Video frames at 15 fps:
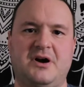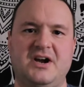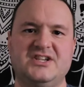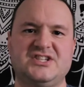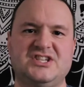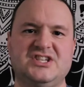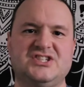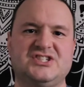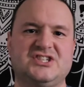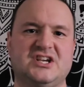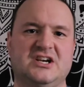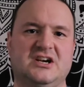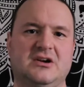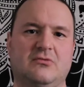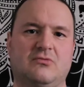Pisces
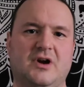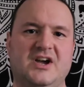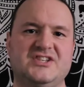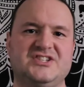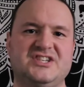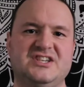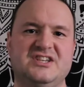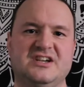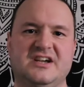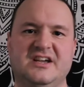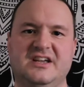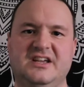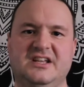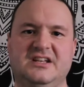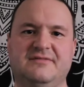uh, rising
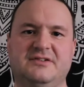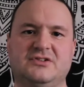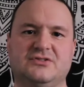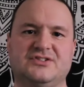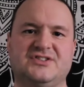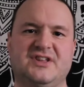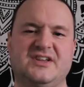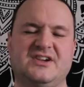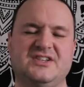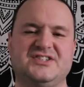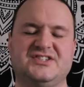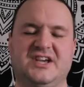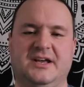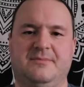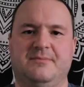individuals, like I
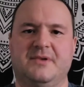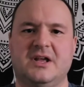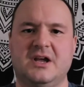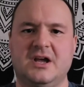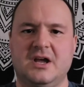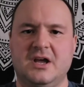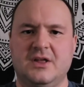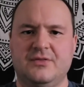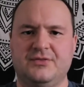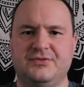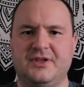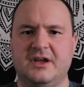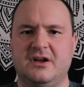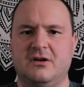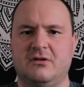said,
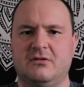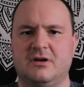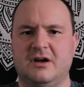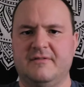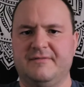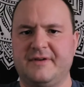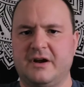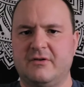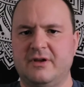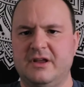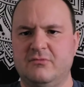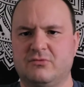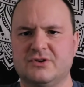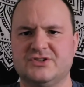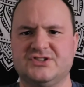they're uh,
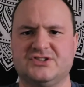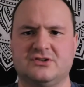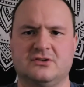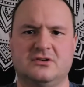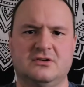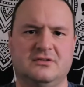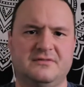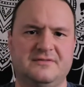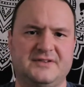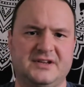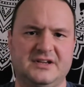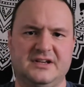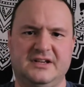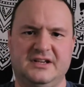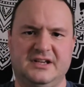very reserved
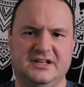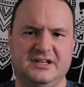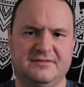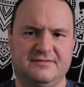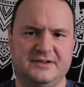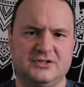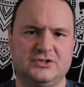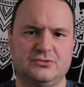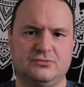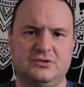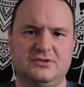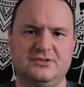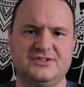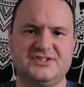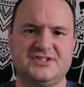uh,
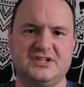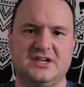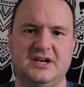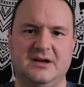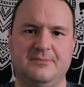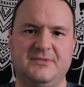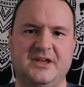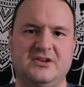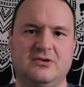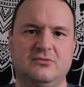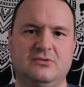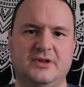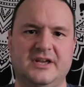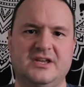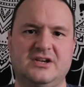individuals. Uh, they
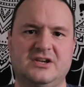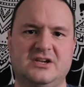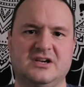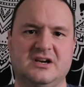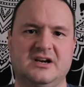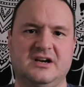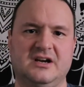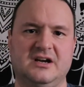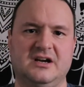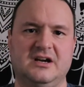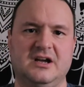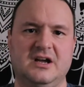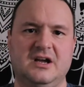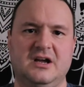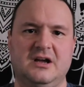don't like
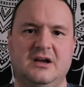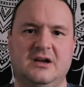uh,